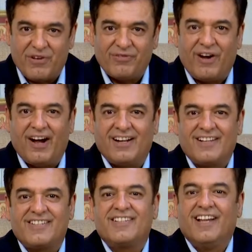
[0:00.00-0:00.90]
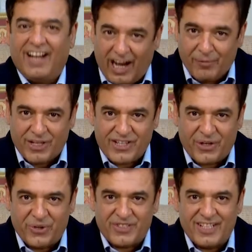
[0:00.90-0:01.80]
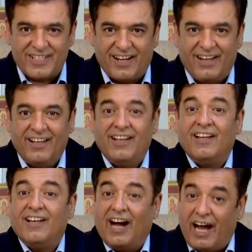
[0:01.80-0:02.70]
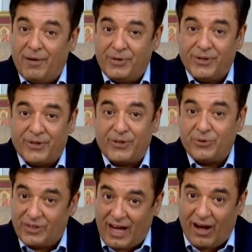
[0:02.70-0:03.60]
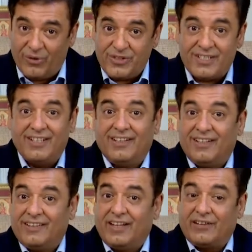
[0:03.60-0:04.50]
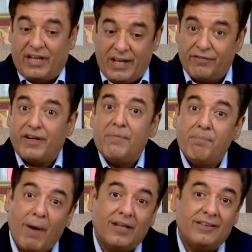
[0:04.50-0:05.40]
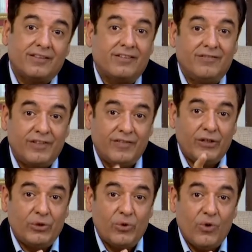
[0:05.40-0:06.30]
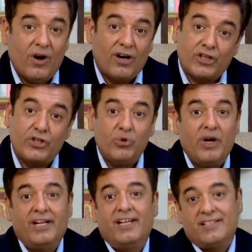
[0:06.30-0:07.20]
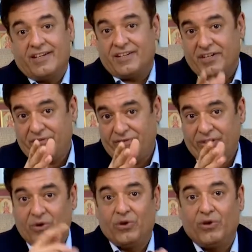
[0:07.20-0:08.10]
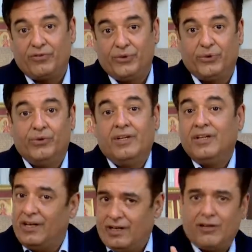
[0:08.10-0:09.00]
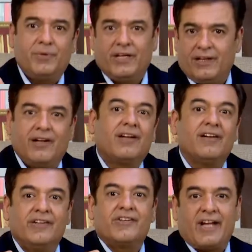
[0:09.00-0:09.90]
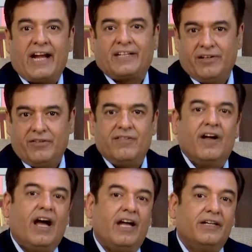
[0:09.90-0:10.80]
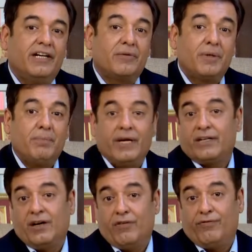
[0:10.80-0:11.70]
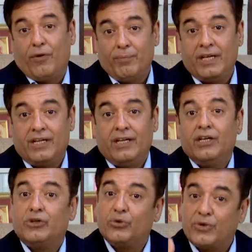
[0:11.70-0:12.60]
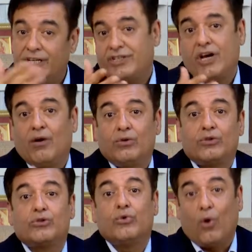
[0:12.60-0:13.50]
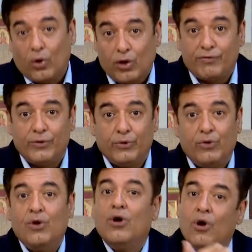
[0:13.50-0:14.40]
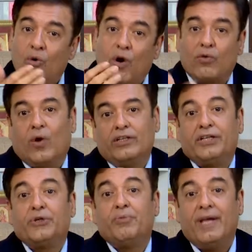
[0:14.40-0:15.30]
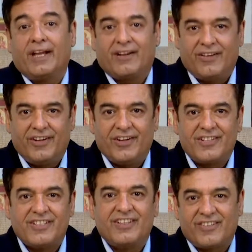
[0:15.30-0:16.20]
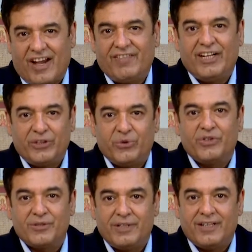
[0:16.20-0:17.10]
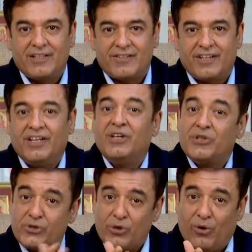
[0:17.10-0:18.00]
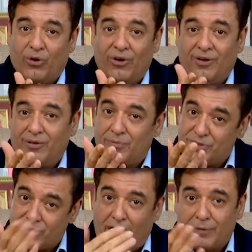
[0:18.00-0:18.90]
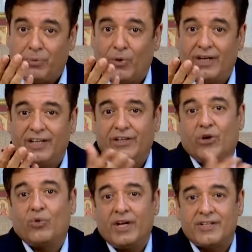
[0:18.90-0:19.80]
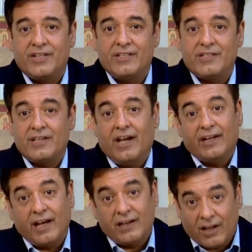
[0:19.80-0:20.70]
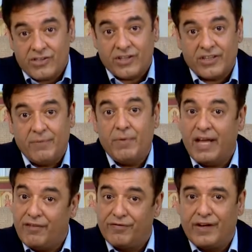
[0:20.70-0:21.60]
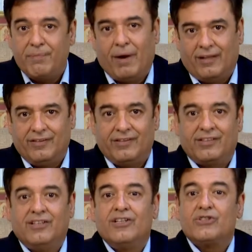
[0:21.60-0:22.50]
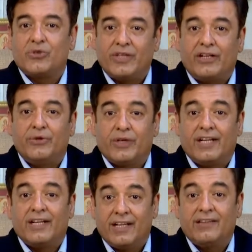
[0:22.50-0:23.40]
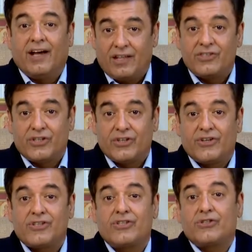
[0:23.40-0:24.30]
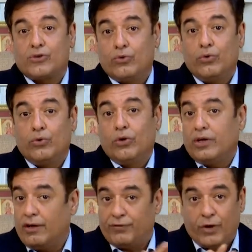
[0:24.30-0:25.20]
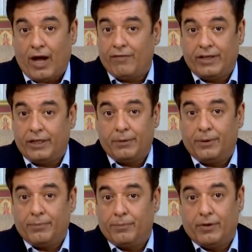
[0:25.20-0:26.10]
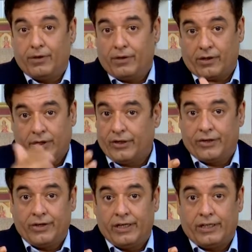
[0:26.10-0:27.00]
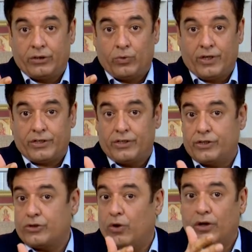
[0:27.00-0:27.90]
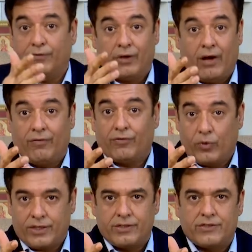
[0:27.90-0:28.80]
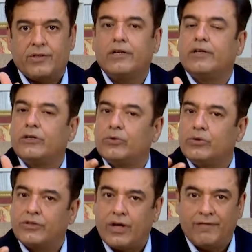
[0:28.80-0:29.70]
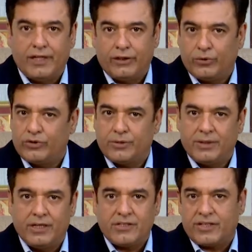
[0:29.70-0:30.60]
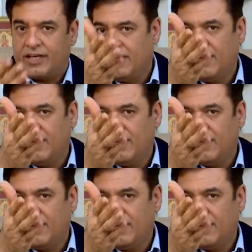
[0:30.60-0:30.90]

of ours. I am Ajay Kurseja. I am here to announce that every month we will do a Q&A session with all of you. It will be a little interactive and it will be better for me to reach out to all of you who are wanting to make careers in the travel and tourism industry. So start pouring in your questions and I'll answer them every month so that you can get the answers to if you have any uh, career related questions or if you have questions related to the travel and tourism industry